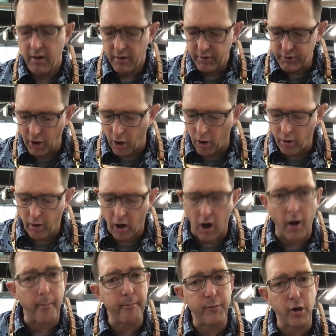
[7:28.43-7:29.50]
So
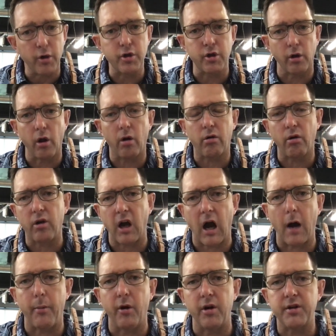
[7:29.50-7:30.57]
use your local
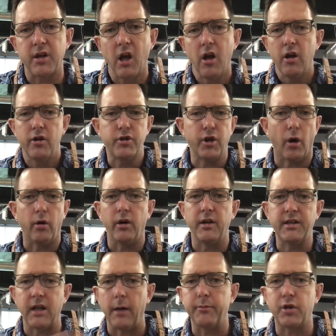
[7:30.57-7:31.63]
cobblers. Don't
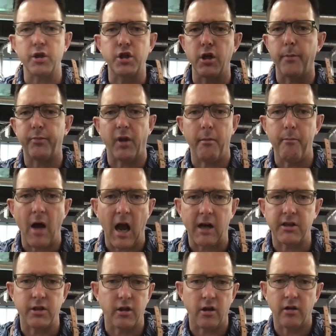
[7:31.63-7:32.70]
attempt to ship them
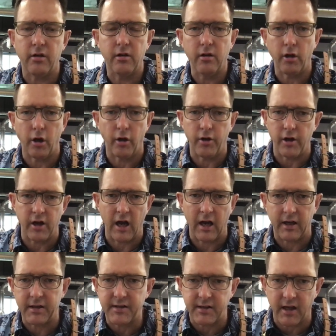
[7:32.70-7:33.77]
back to the
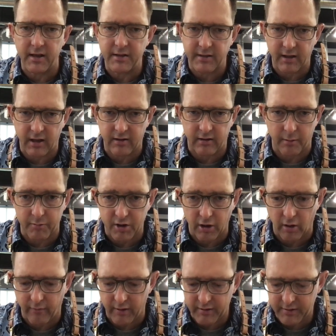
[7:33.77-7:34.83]
United States to get them
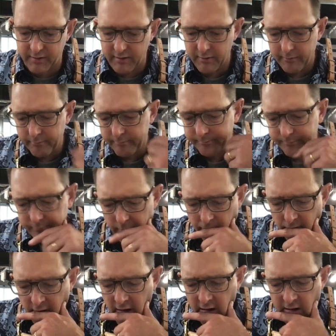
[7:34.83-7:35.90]
serviced.
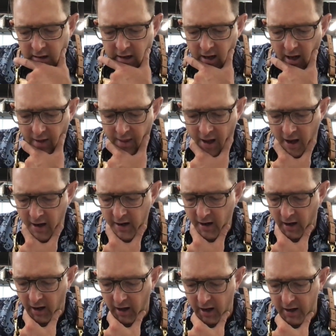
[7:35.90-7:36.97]
And then
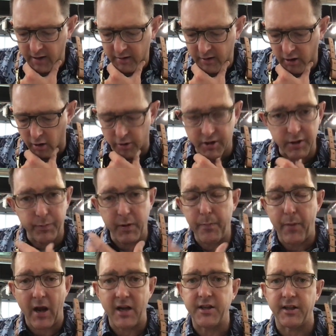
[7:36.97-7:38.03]
just be
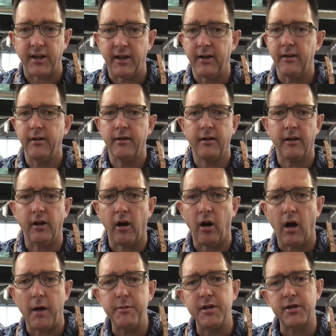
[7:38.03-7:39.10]
patient.
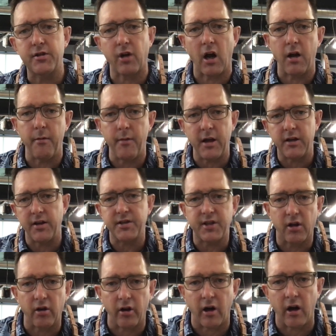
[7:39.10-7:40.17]
I'm just trying to make this
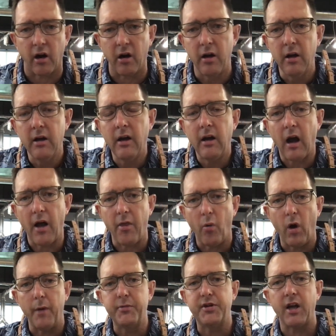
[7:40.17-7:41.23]
clear on the
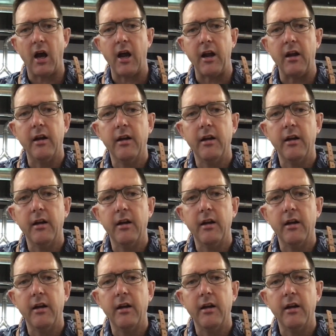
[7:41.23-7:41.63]
website.